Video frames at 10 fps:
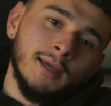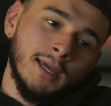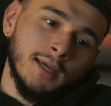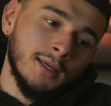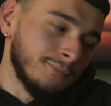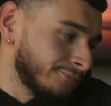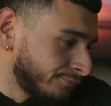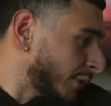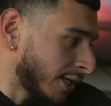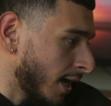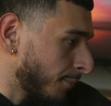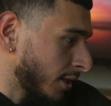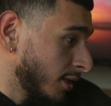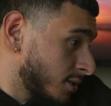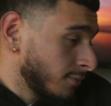But yeah, I
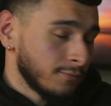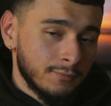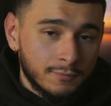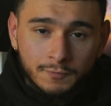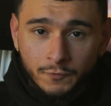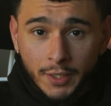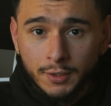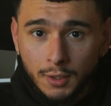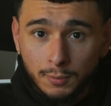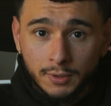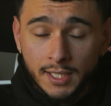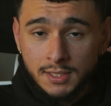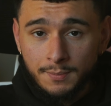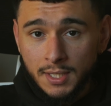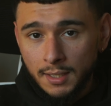mean, it's a very durable
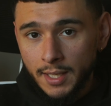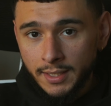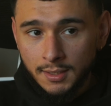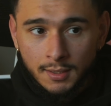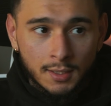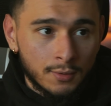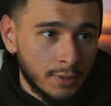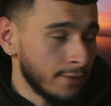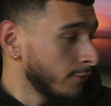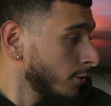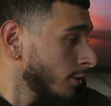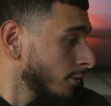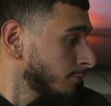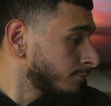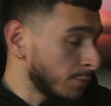desk. I mean, I like it.
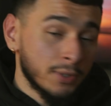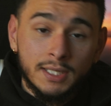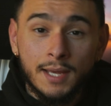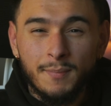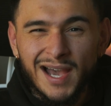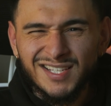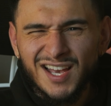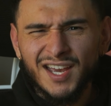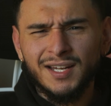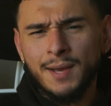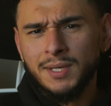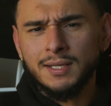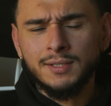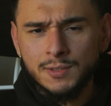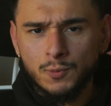Whenever you put it at max height, I mean,
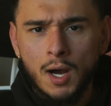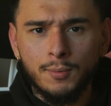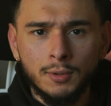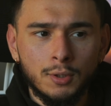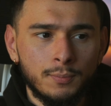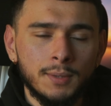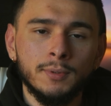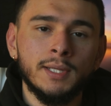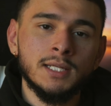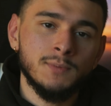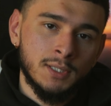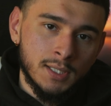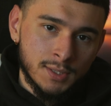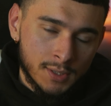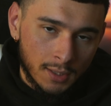it does wobble a little bit, but that's
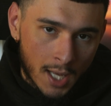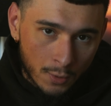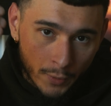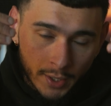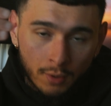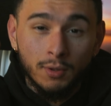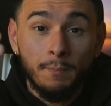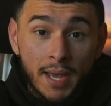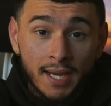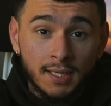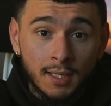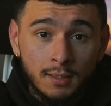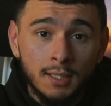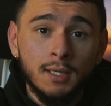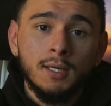because there's a lot of weight on the back
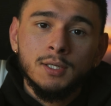end.